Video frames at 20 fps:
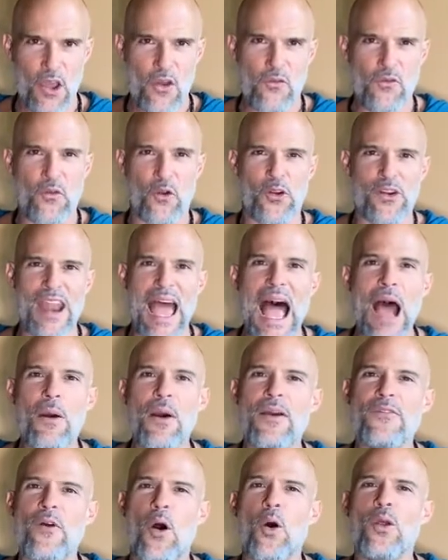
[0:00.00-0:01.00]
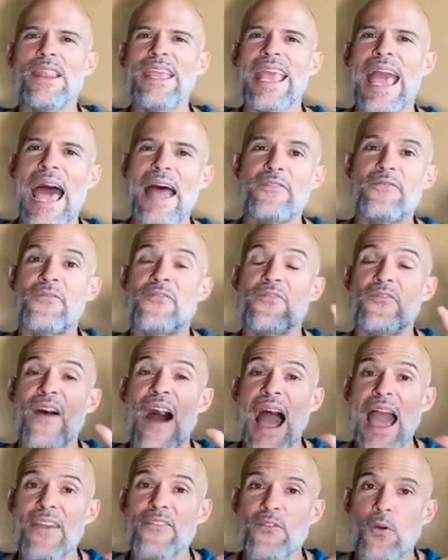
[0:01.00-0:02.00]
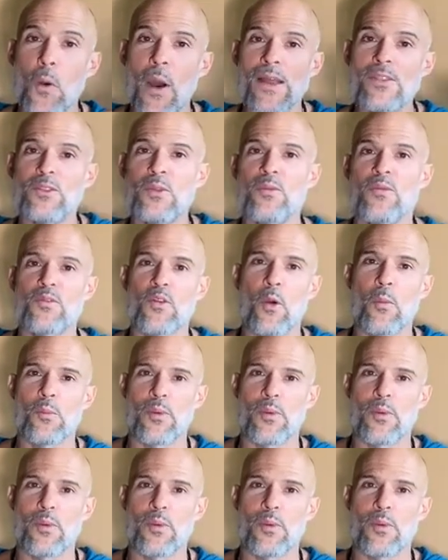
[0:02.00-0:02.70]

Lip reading: For now, I've only had 5 quantum flow